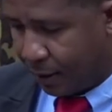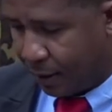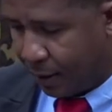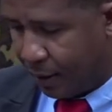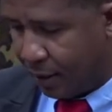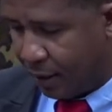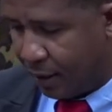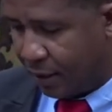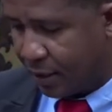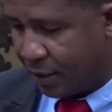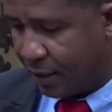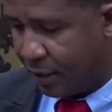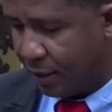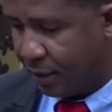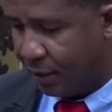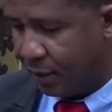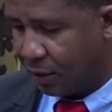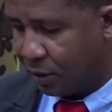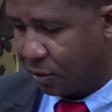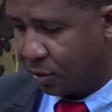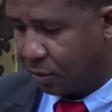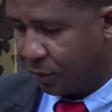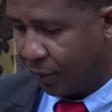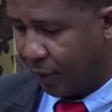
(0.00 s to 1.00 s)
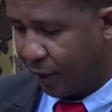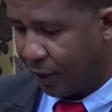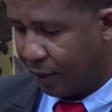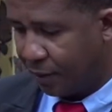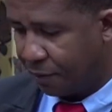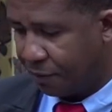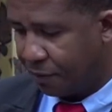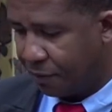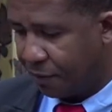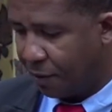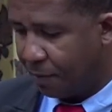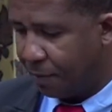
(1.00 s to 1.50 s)
EC
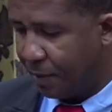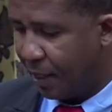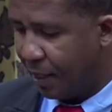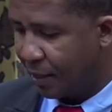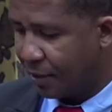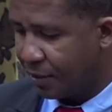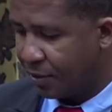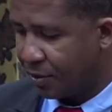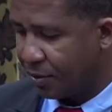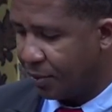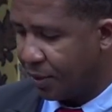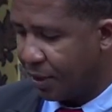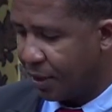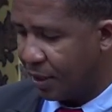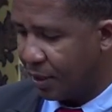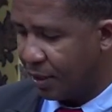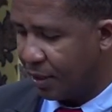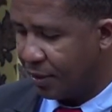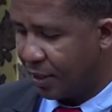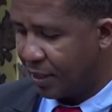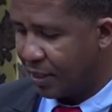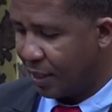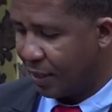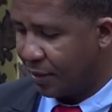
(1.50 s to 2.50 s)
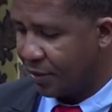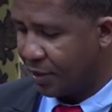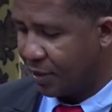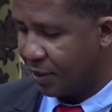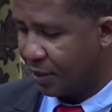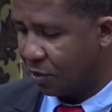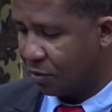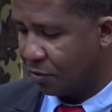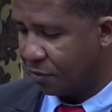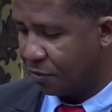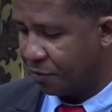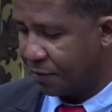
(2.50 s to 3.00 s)
$24,300,000 to
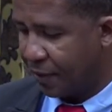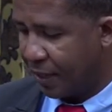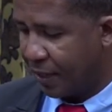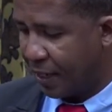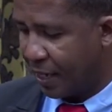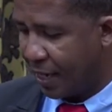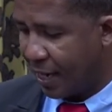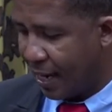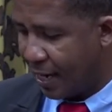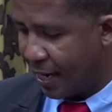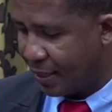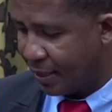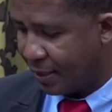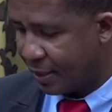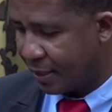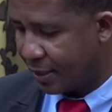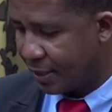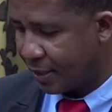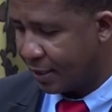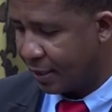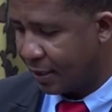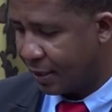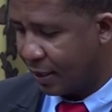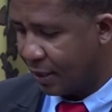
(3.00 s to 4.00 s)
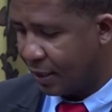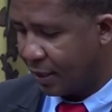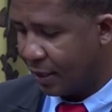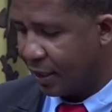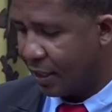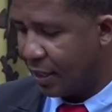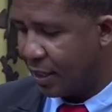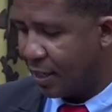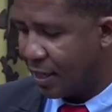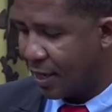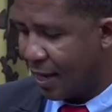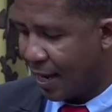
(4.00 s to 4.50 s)
finance
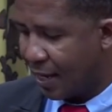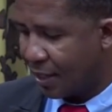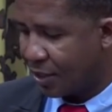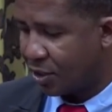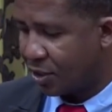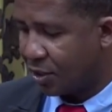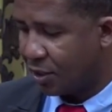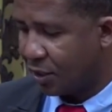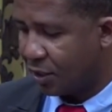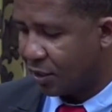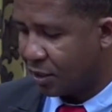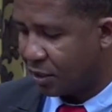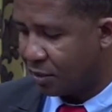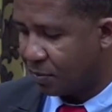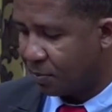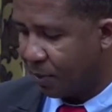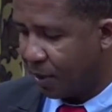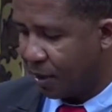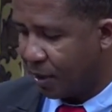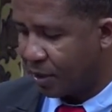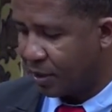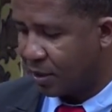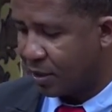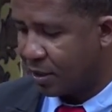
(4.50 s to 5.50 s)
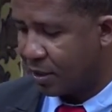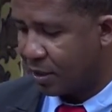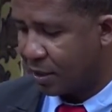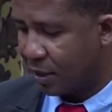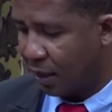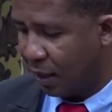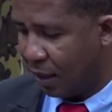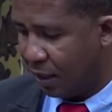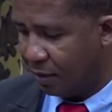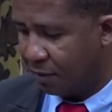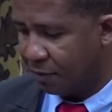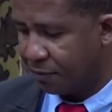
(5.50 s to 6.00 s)
the National Sports
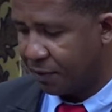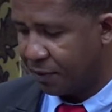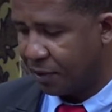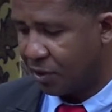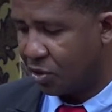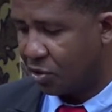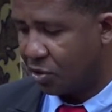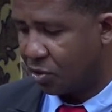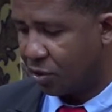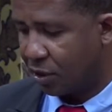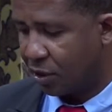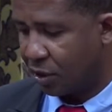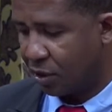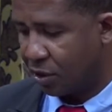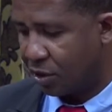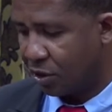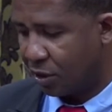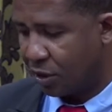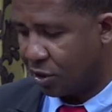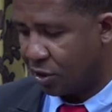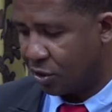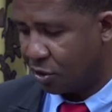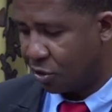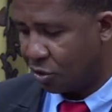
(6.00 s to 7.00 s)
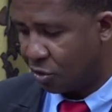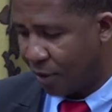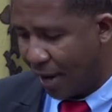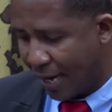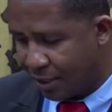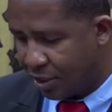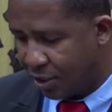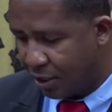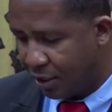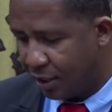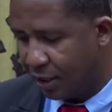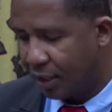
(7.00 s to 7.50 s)
Infrastructure
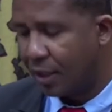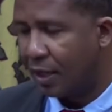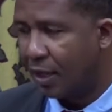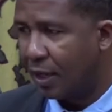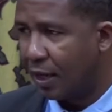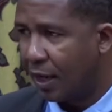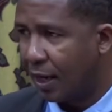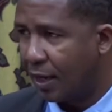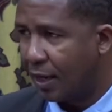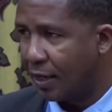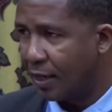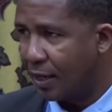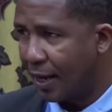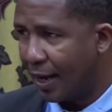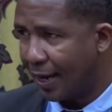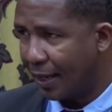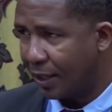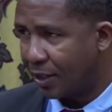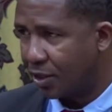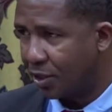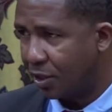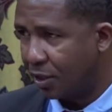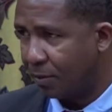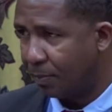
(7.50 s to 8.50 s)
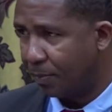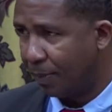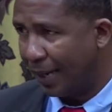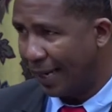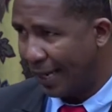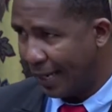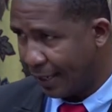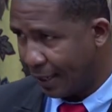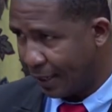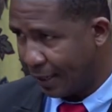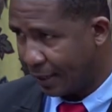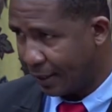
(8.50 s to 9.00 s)
Strategy and Action
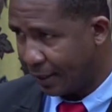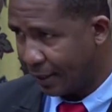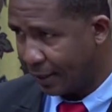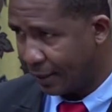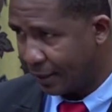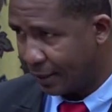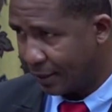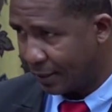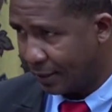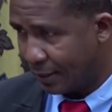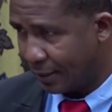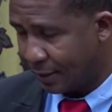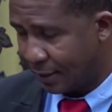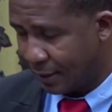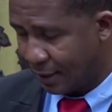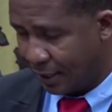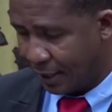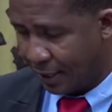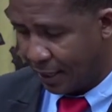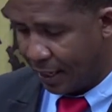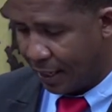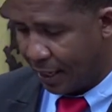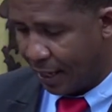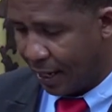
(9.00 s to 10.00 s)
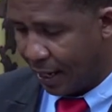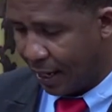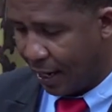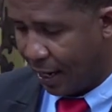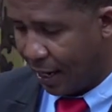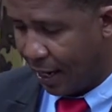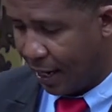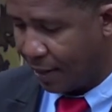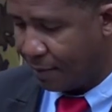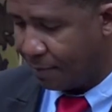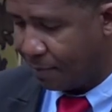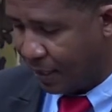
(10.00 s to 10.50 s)
Plan,
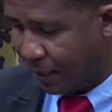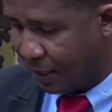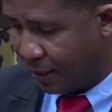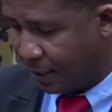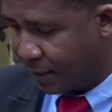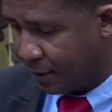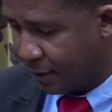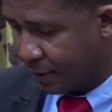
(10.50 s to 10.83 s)
and B,